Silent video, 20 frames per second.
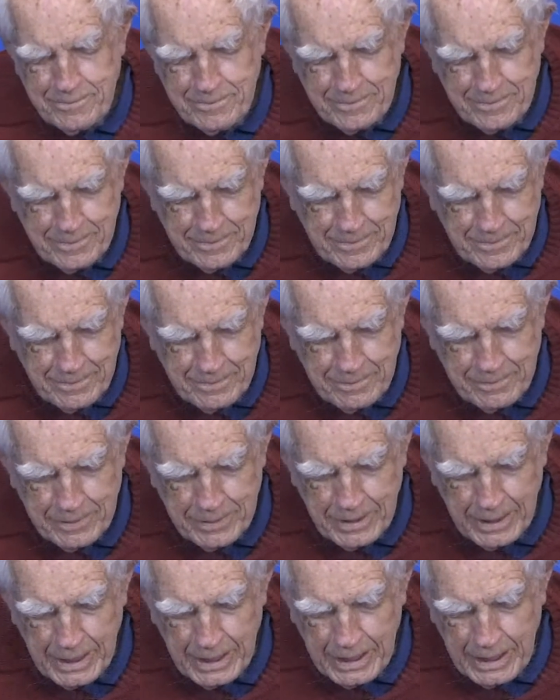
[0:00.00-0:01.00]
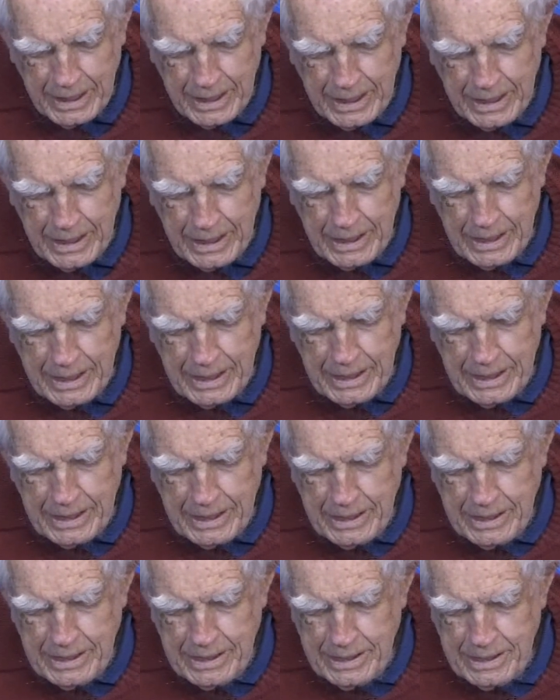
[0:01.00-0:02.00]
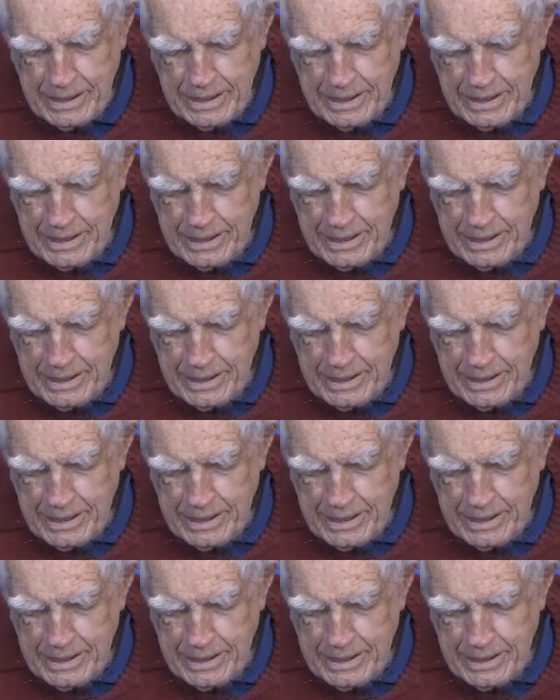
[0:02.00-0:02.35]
Nobody speaks.